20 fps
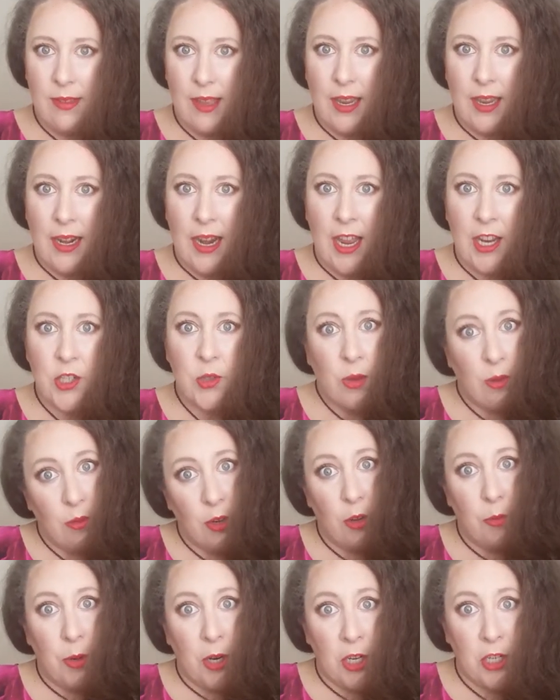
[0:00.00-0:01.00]
like an actual
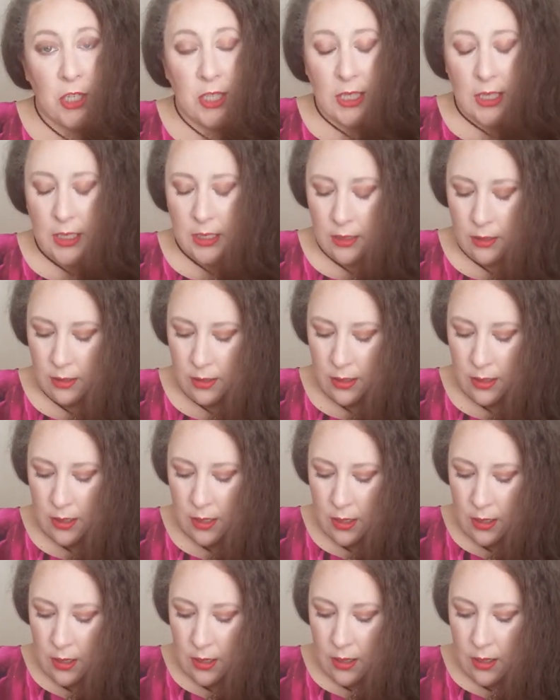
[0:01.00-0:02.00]
real person
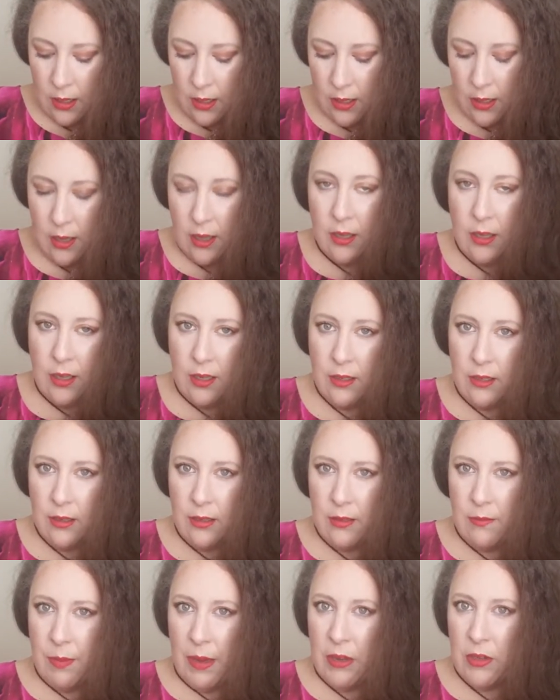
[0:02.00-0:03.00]
uh,
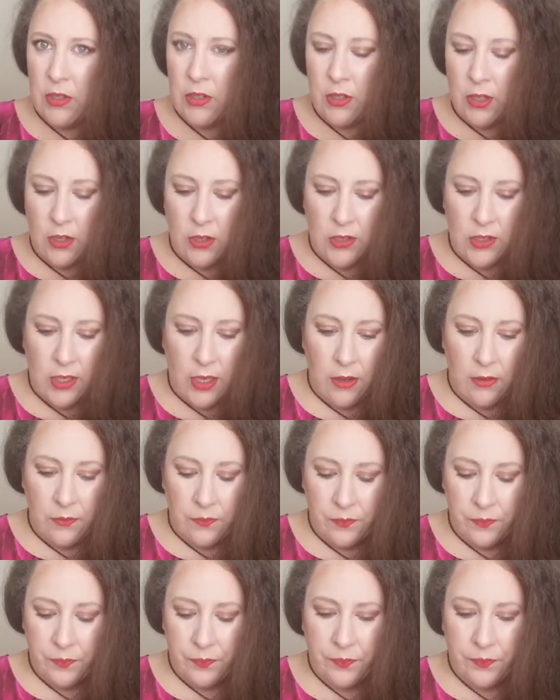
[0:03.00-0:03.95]
about two years ago.